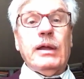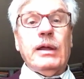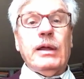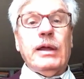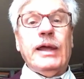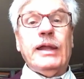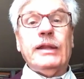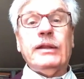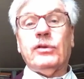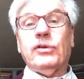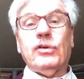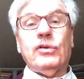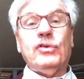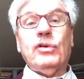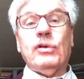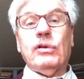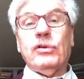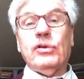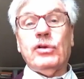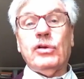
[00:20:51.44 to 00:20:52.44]
And
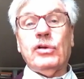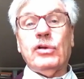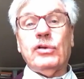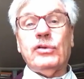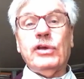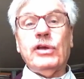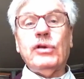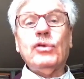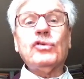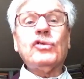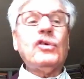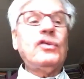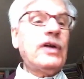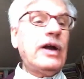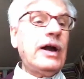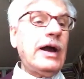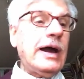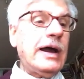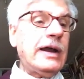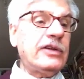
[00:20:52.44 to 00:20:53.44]
the use of
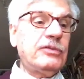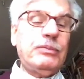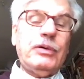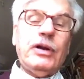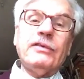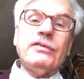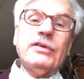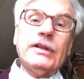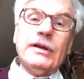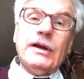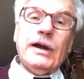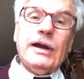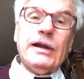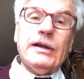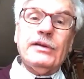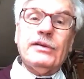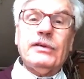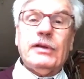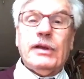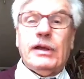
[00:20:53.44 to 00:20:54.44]
cars, private
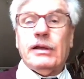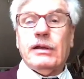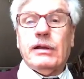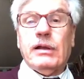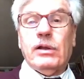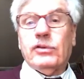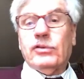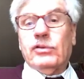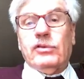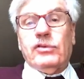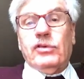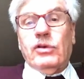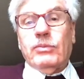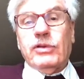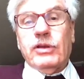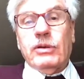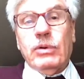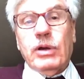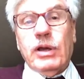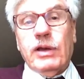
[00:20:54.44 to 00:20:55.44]
cars, yeah, also
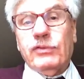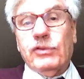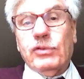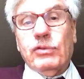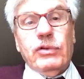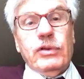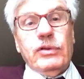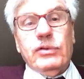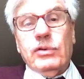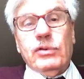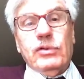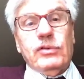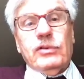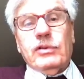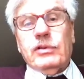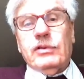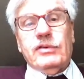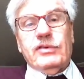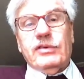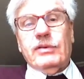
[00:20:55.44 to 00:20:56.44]
something we have to reduce.
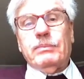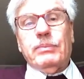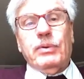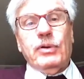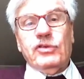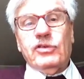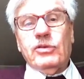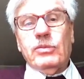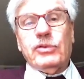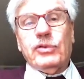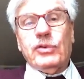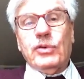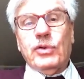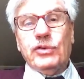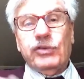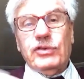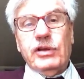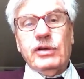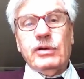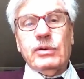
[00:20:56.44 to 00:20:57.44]
It's impossible to
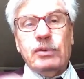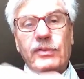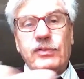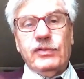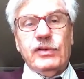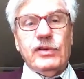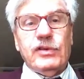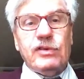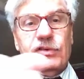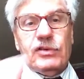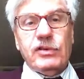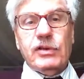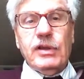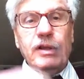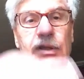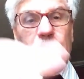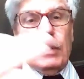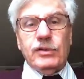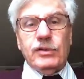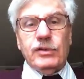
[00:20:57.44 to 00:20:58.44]
continue with this
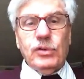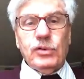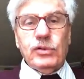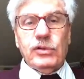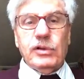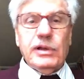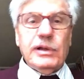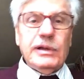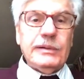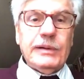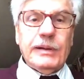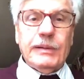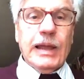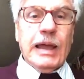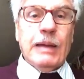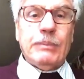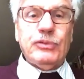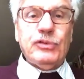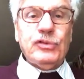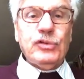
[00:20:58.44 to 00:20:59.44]
total
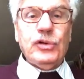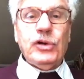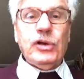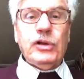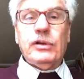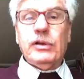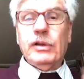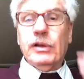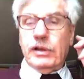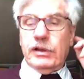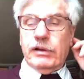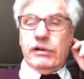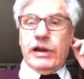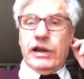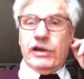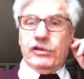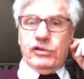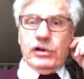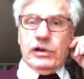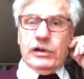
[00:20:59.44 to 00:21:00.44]
absurd,
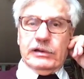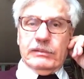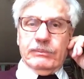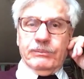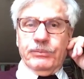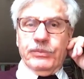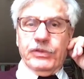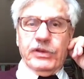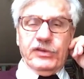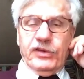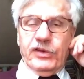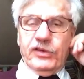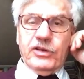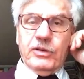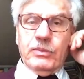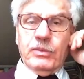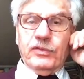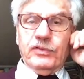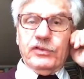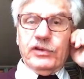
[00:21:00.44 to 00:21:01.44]
irrational
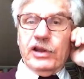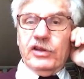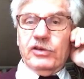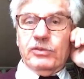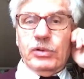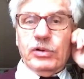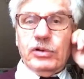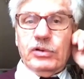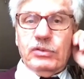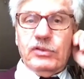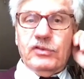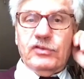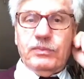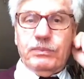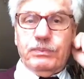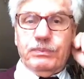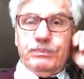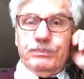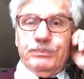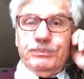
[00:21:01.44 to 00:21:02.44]
system of transport with
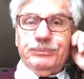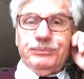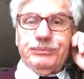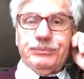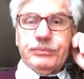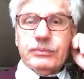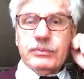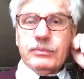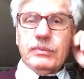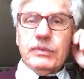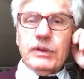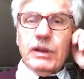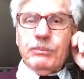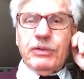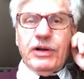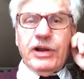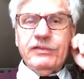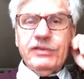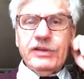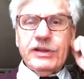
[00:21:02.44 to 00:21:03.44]

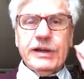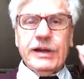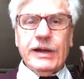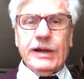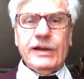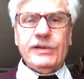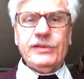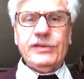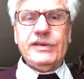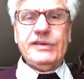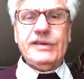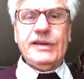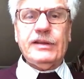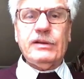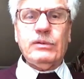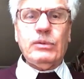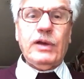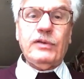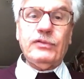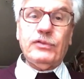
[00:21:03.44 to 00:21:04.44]
private cars, etc.
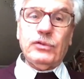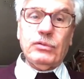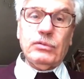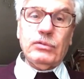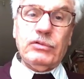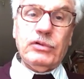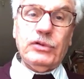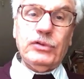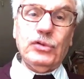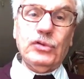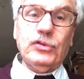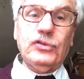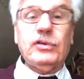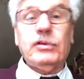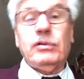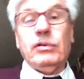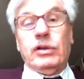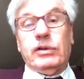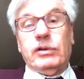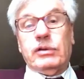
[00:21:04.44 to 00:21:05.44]
We have to reduce it,
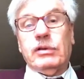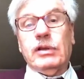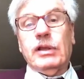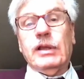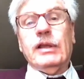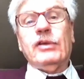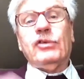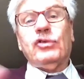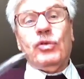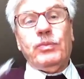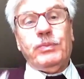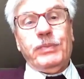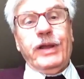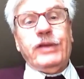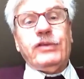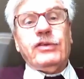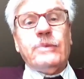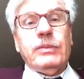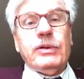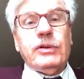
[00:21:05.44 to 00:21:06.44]
not
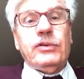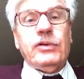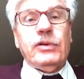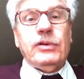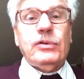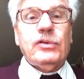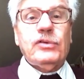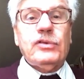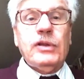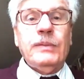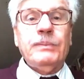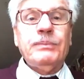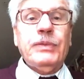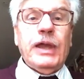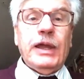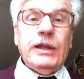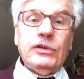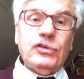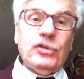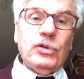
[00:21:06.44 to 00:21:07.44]
suppress it, but reduce
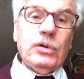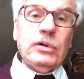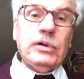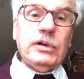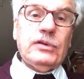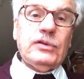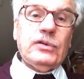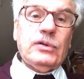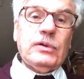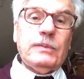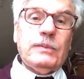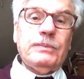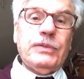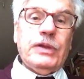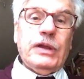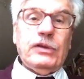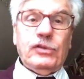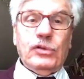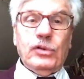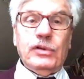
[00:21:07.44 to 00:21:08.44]
it, and so on and so on.
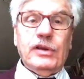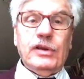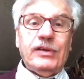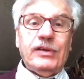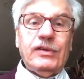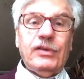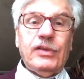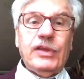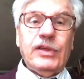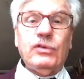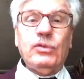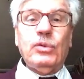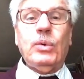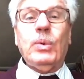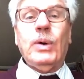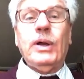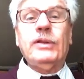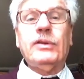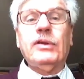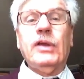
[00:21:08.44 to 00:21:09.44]
So are things we
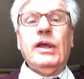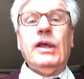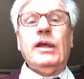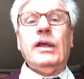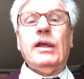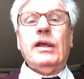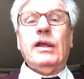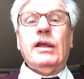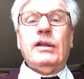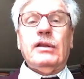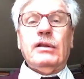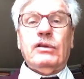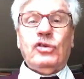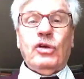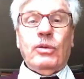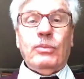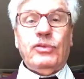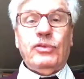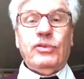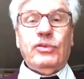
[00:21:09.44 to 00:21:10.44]
want,
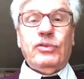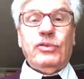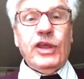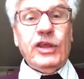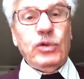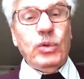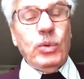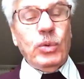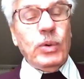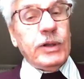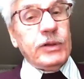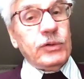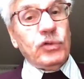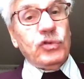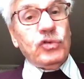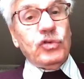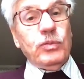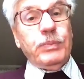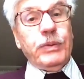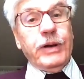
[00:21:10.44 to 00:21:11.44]
some things we want to
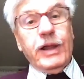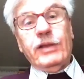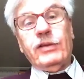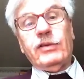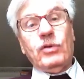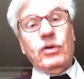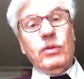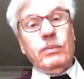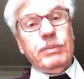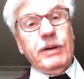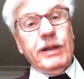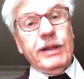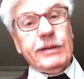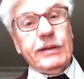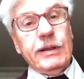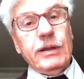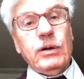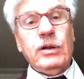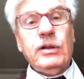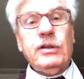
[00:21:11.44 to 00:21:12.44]
suppress
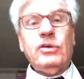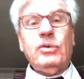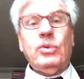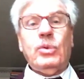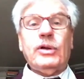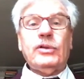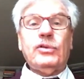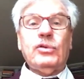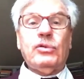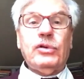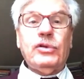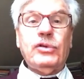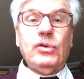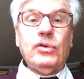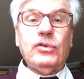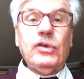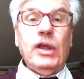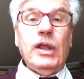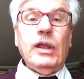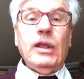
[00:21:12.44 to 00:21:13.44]
completely, others we want to
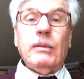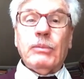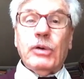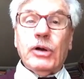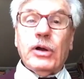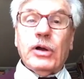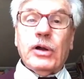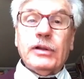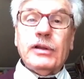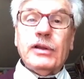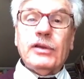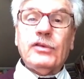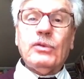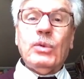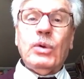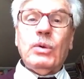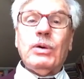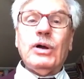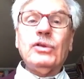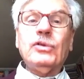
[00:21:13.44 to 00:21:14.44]
reduce, but others
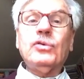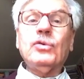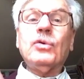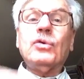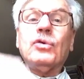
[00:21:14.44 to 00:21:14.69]
we want to